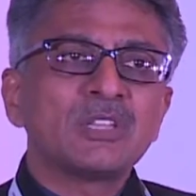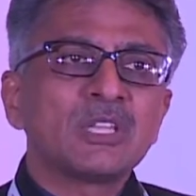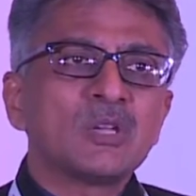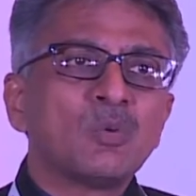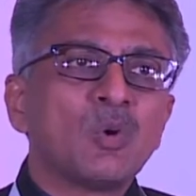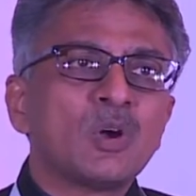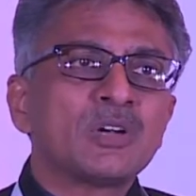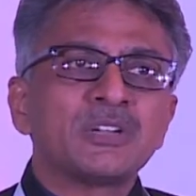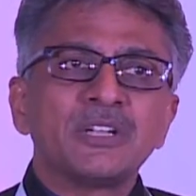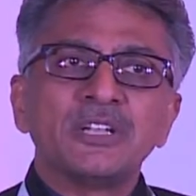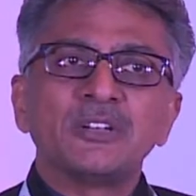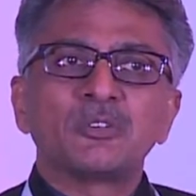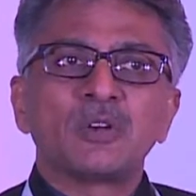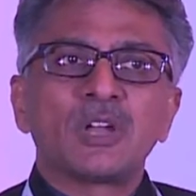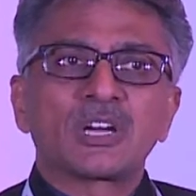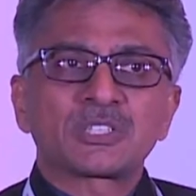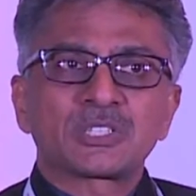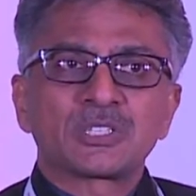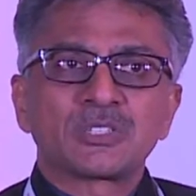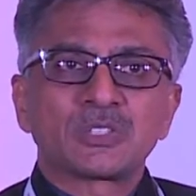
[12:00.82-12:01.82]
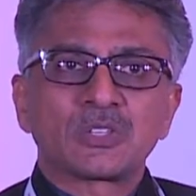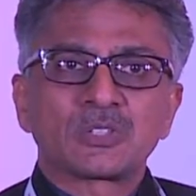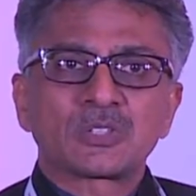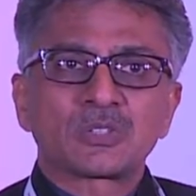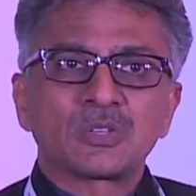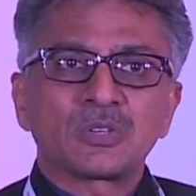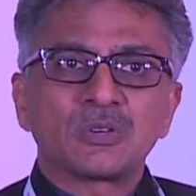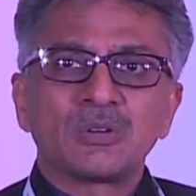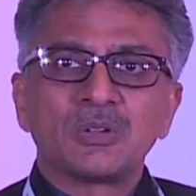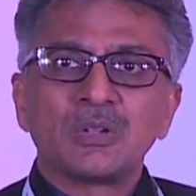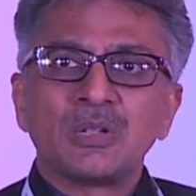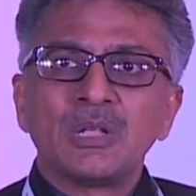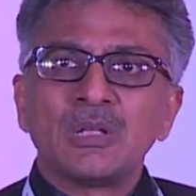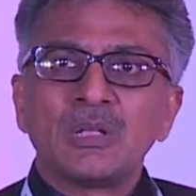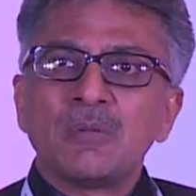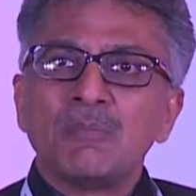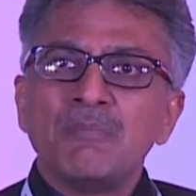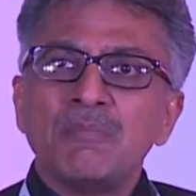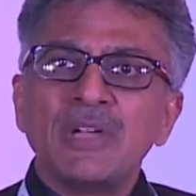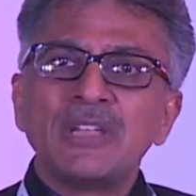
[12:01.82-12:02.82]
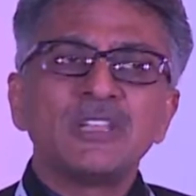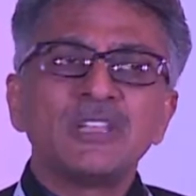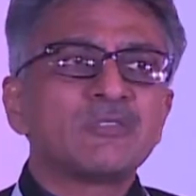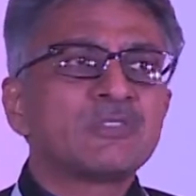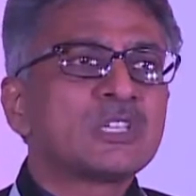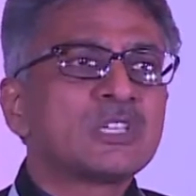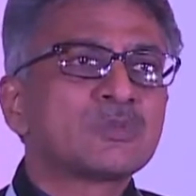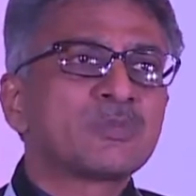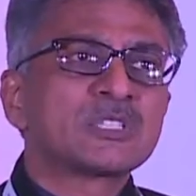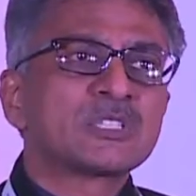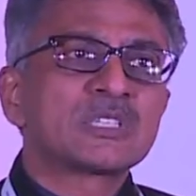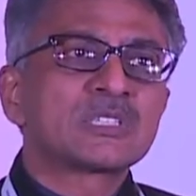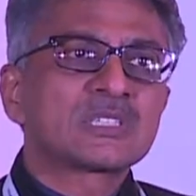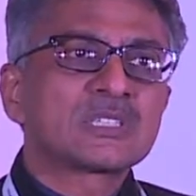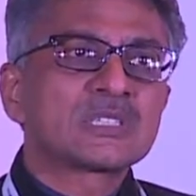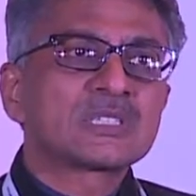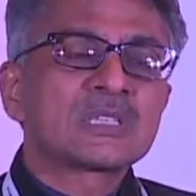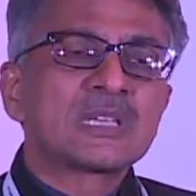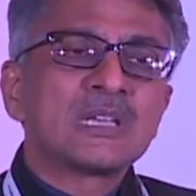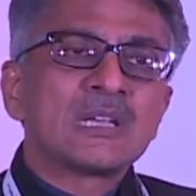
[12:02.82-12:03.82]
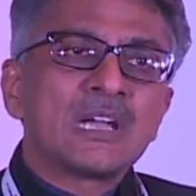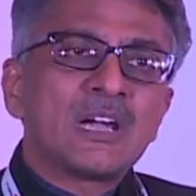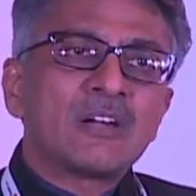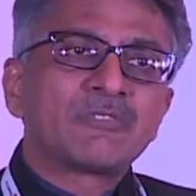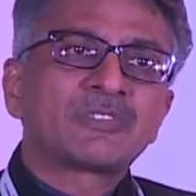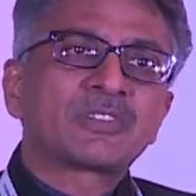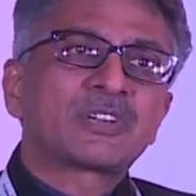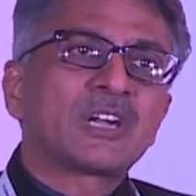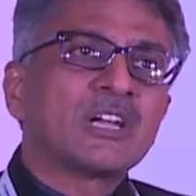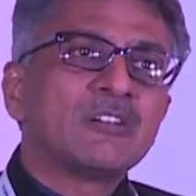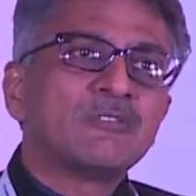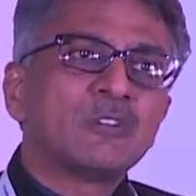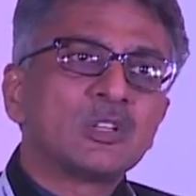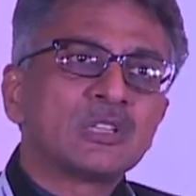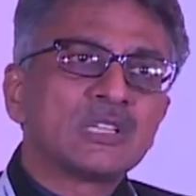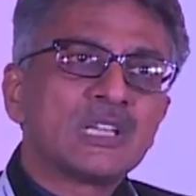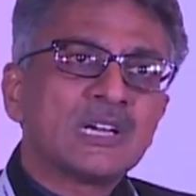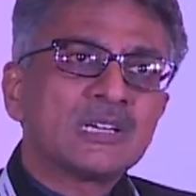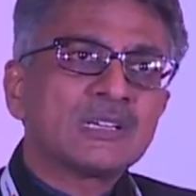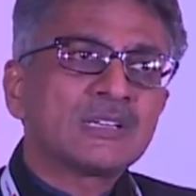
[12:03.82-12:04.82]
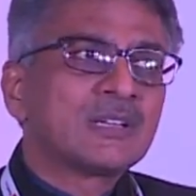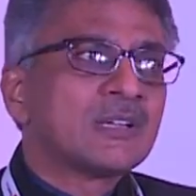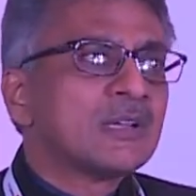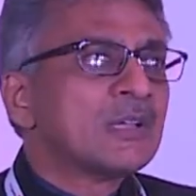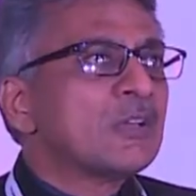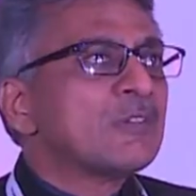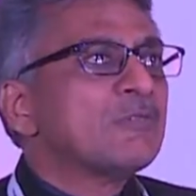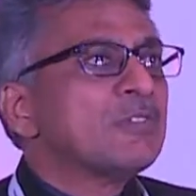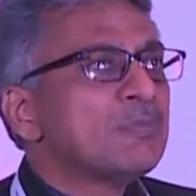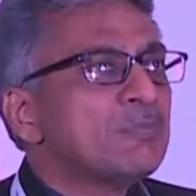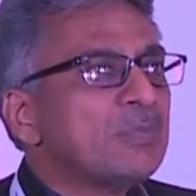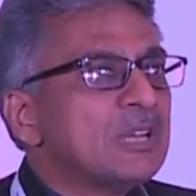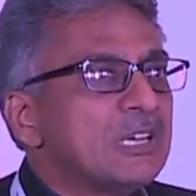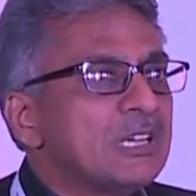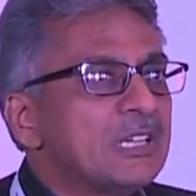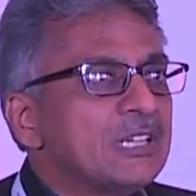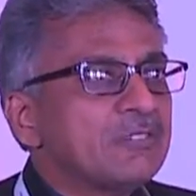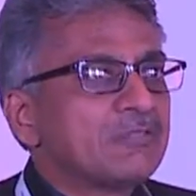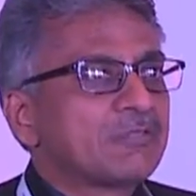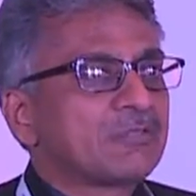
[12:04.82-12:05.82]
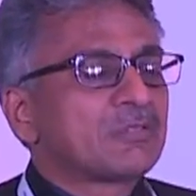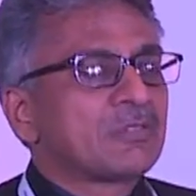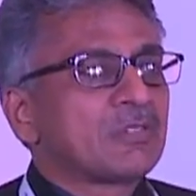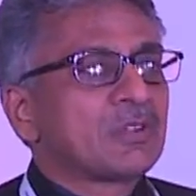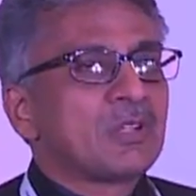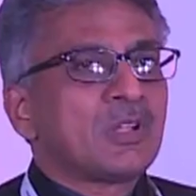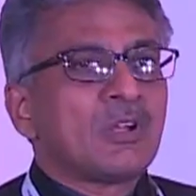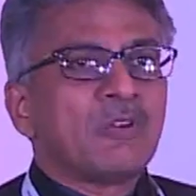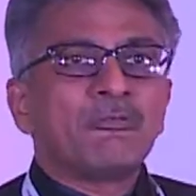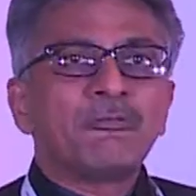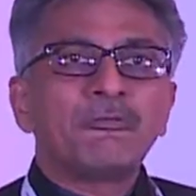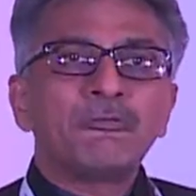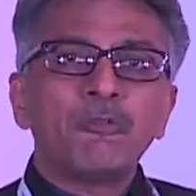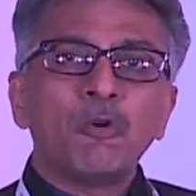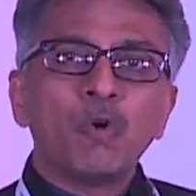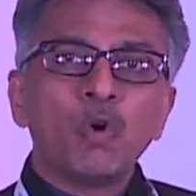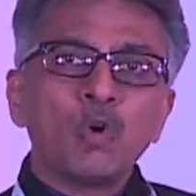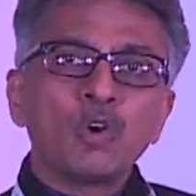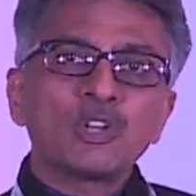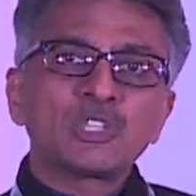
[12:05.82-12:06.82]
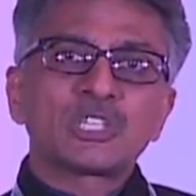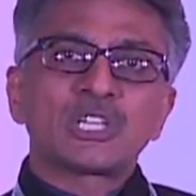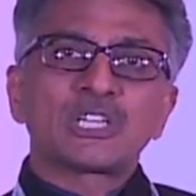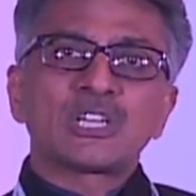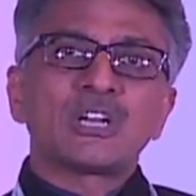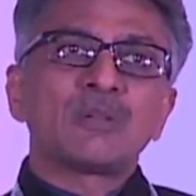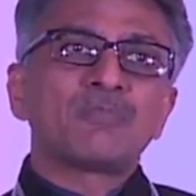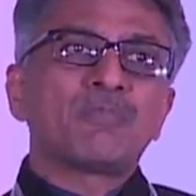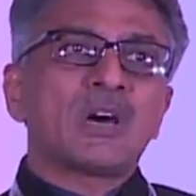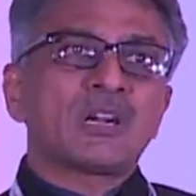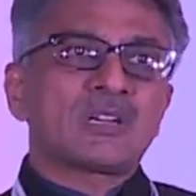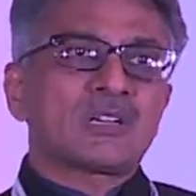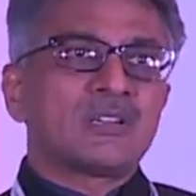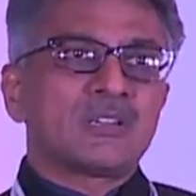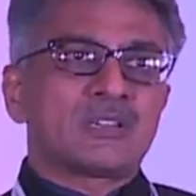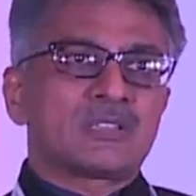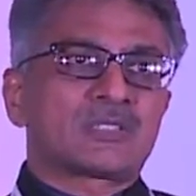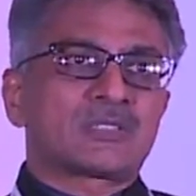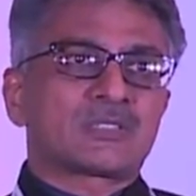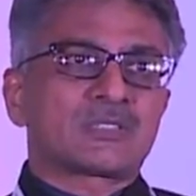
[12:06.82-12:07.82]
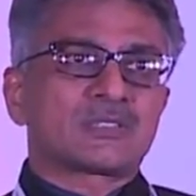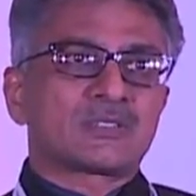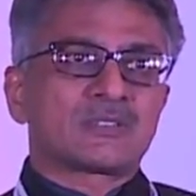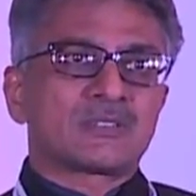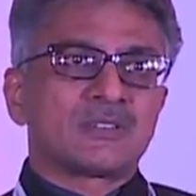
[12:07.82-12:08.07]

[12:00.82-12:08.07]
they want introductions or so. Many of these businesses have thrived on that. We believe 4 general partners